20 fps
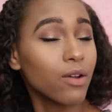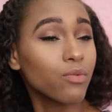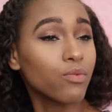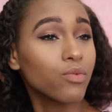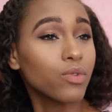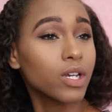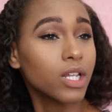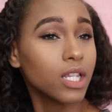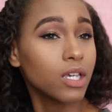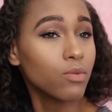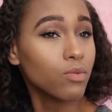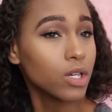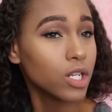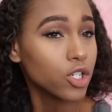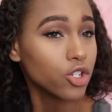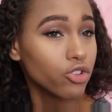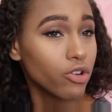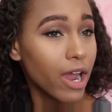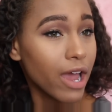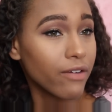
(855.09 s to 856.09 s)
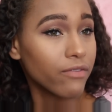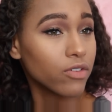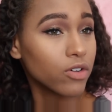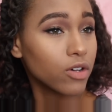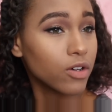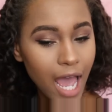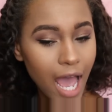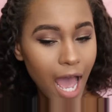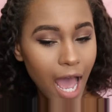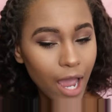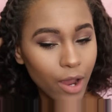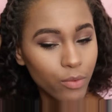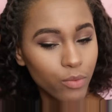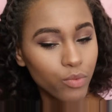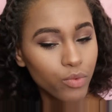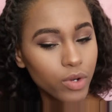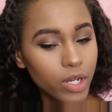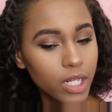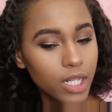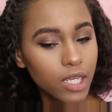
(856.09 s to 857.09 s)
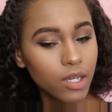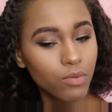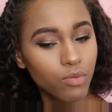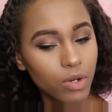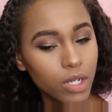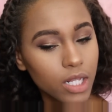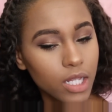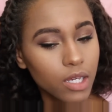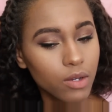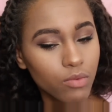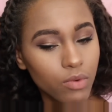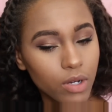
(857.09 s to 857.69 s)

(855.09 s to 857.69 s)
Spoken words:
really want to travel. I really want